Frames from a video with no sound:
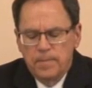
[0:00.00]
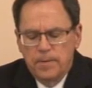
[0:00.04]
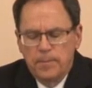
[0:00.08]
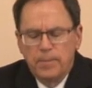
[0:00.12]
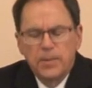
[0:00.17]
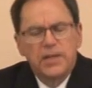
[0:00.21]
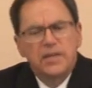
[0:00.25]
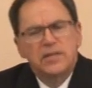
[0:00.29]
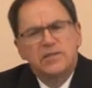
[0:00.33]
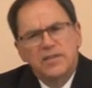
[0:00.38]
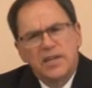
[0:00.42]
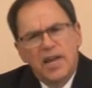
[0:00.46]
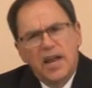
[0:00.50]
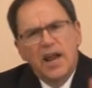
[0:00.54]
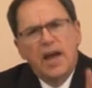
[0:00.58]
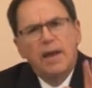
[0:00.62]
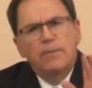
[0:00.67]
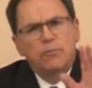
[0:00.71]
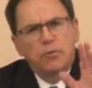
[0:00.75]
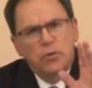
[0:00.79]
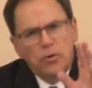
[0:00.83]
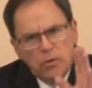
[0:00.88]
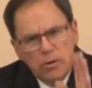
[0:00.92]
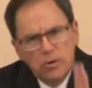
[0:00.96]
But he said,
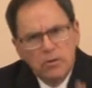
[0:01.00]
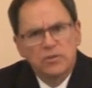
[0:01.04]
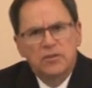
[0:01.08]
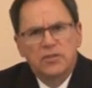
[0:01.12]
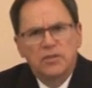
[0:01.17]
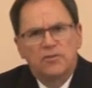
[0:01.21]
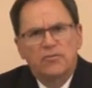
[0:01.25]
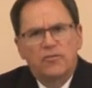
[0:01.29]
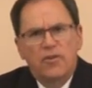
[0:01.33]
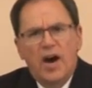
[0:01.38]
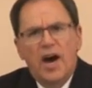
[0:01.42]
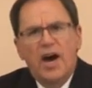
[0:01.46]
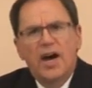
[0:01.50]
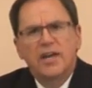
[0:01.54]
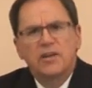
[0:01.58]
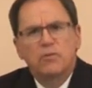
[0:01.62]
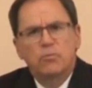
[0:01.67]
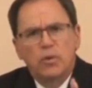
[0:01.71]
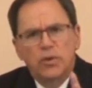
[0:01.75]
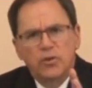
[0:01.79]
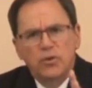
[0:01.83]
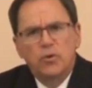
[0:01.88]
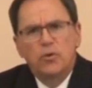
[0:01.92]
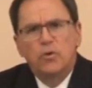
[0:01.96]
I'm crucified
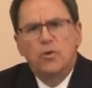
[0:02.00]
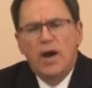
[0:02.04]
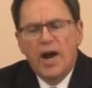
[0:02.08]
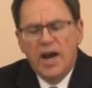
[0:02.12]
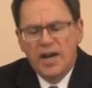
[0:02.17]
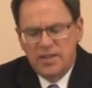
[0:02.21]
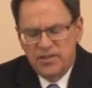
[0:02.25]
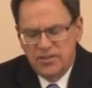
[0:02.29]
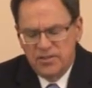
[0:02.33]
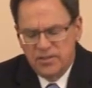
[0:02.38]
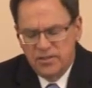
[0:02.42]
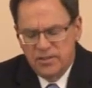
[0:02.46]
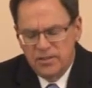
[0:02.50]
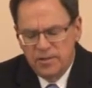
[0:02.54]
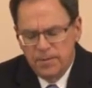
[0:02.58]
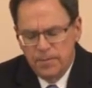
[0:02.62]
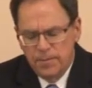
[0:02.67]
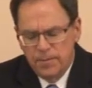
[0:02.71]
with Christ.